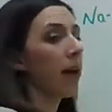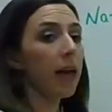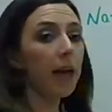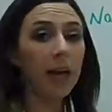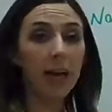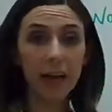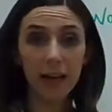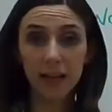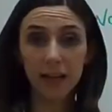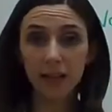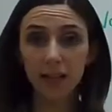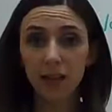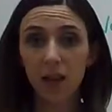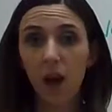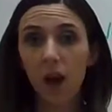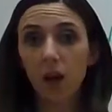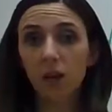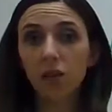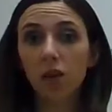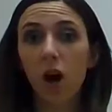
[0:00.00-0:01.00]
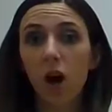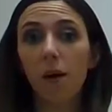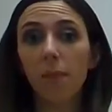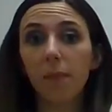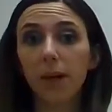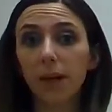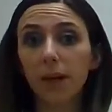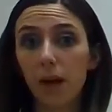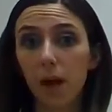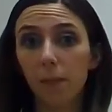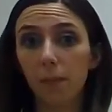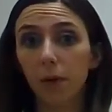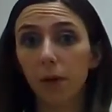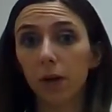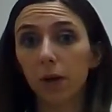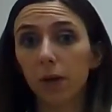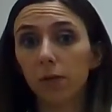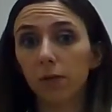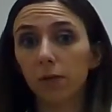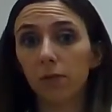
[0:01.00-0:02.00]
is atomic
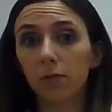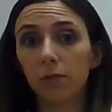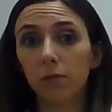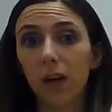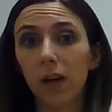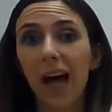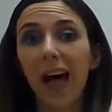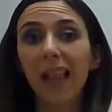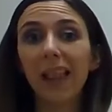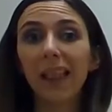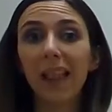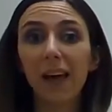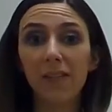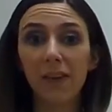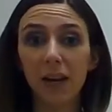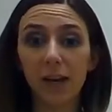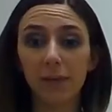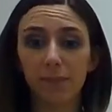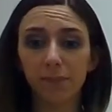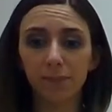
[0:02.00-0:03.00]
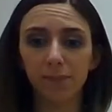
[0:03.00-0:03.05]
number 11.